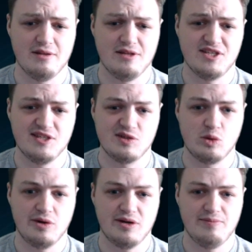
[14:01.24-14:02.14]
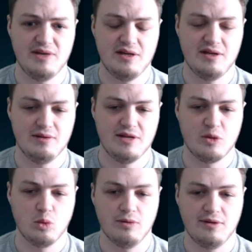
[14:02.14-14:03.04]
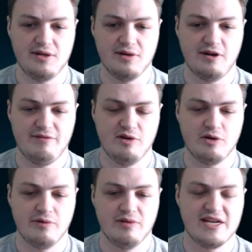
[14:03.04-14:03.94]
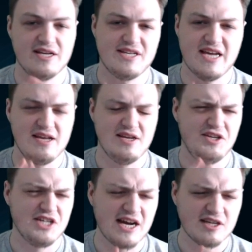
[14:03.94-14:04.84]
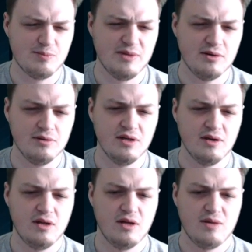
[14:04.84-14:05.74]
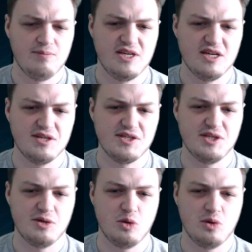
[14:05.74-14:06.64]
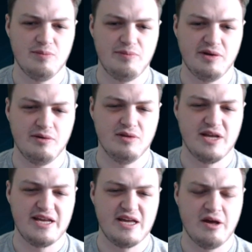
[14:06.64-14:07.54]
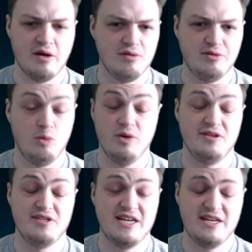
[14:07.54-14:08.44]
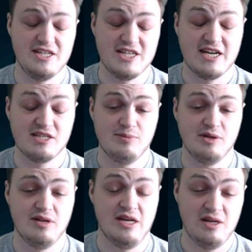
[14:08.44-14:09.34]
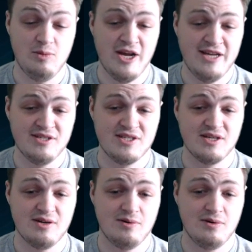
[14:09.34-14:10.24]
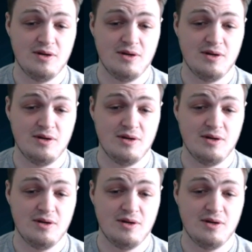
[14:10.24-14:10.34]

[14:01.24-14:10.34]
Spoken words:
this is going to be like really good if you're going like a tanky Jax build, because you're going to build like health with a tanky Jax build anyways. So